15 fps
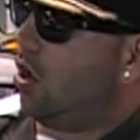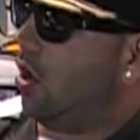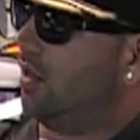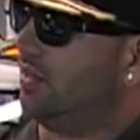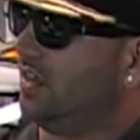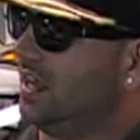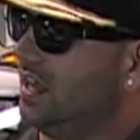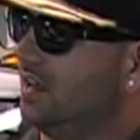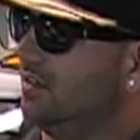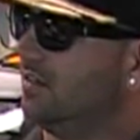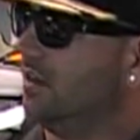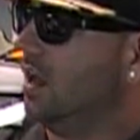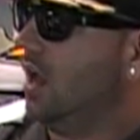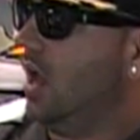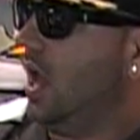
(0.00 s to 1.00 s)
on
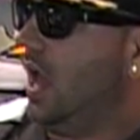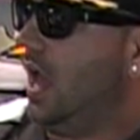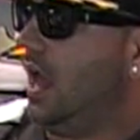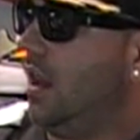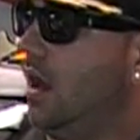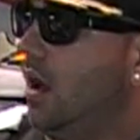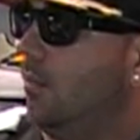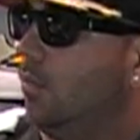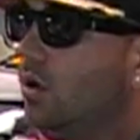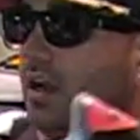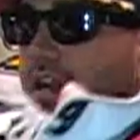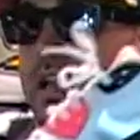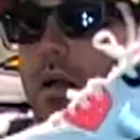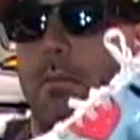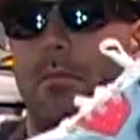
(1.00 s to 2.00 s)
these, and we're
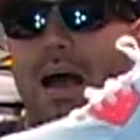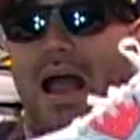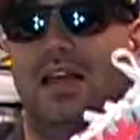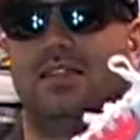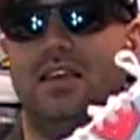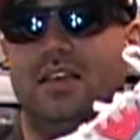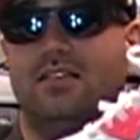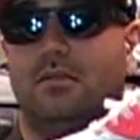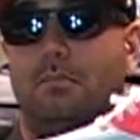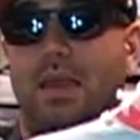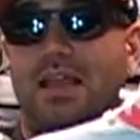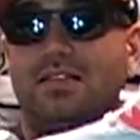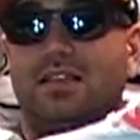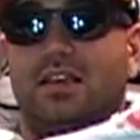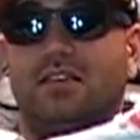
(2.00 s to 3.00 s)
gonna combine these and
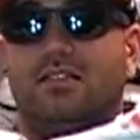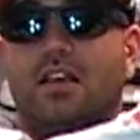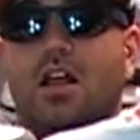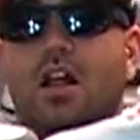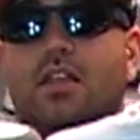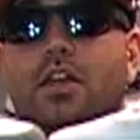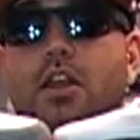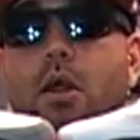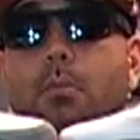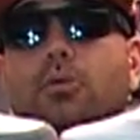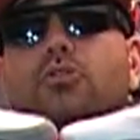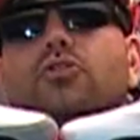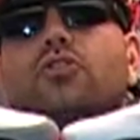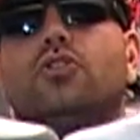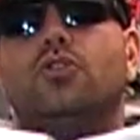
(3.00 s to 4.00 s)
make these the number
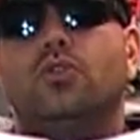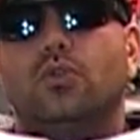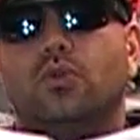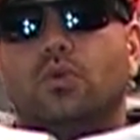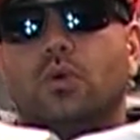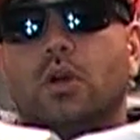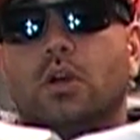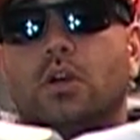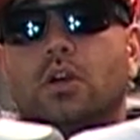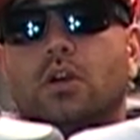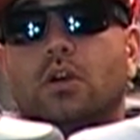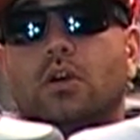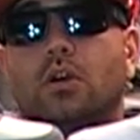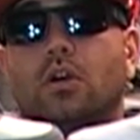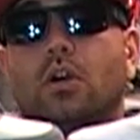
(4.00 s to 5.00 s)
2
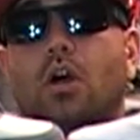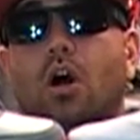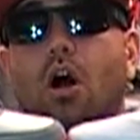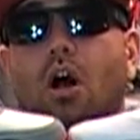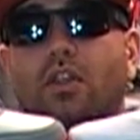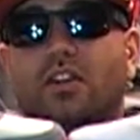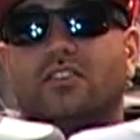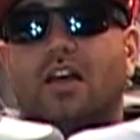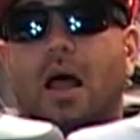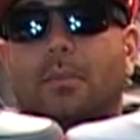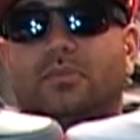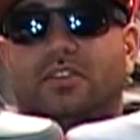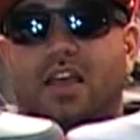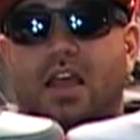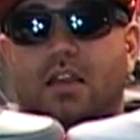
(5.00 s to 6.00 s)
on the
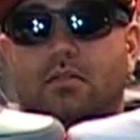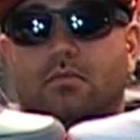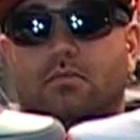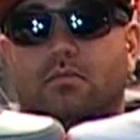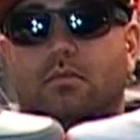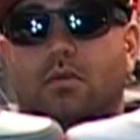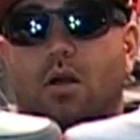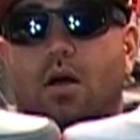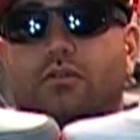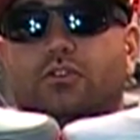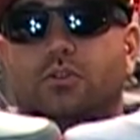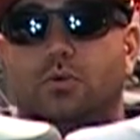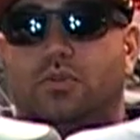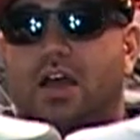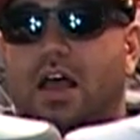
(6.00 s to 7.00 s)
top 10 of
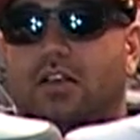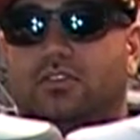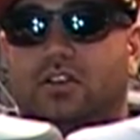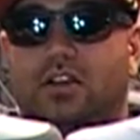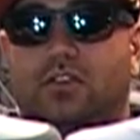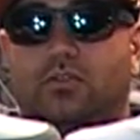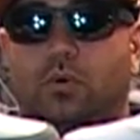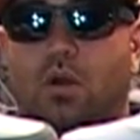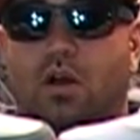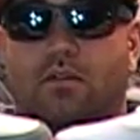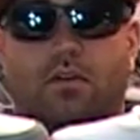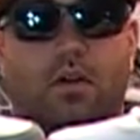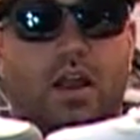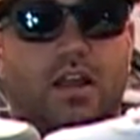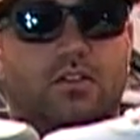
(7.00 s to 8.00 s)

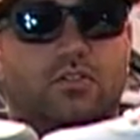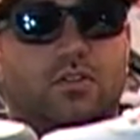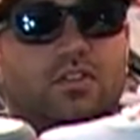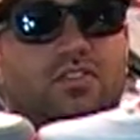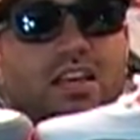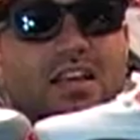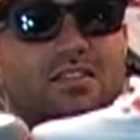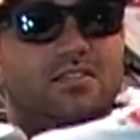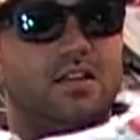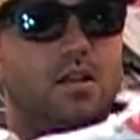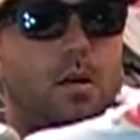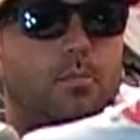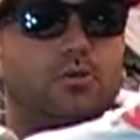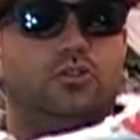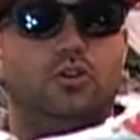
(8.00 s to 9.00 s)
2012. All right, so this is the
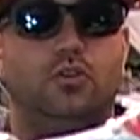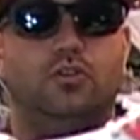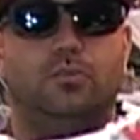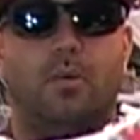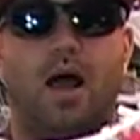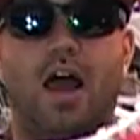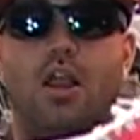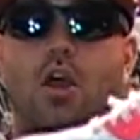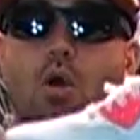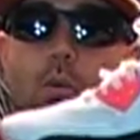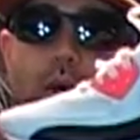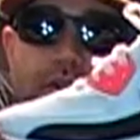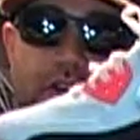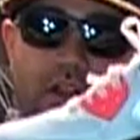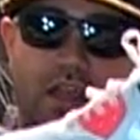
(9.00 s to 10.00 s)
number 2 spot.
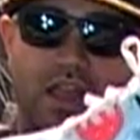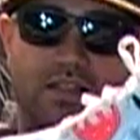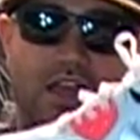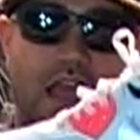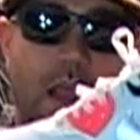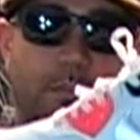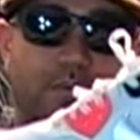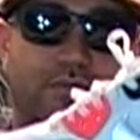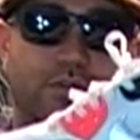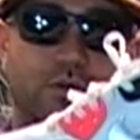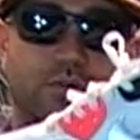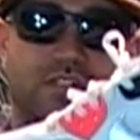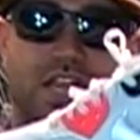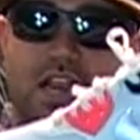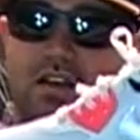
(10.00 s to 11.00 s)
Whether you like the
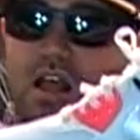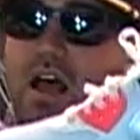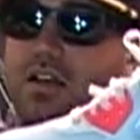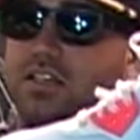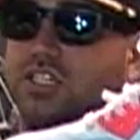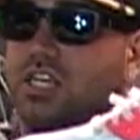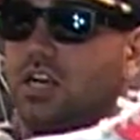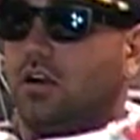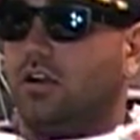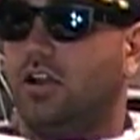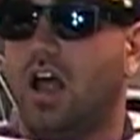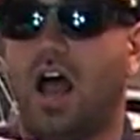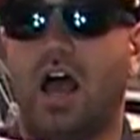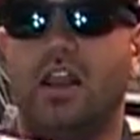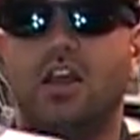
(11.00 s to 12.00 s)
Hyperfuse technology or
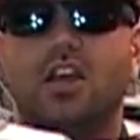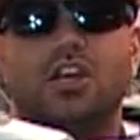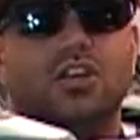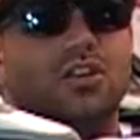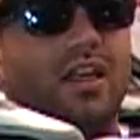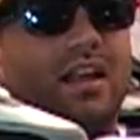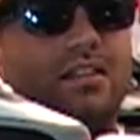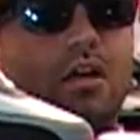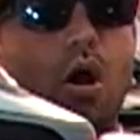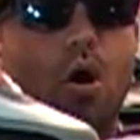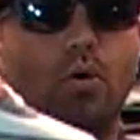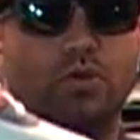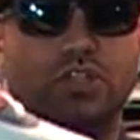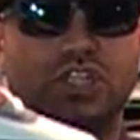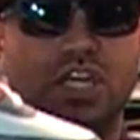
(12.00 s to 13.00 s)
not, you like the
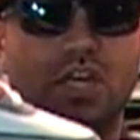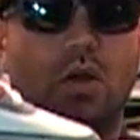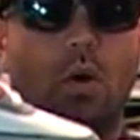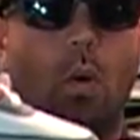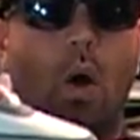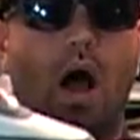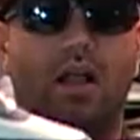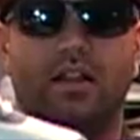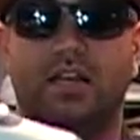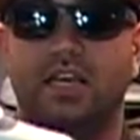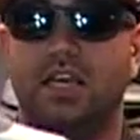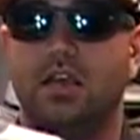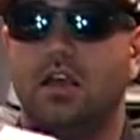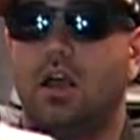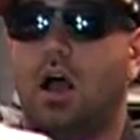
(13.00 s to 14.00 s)
OG quality,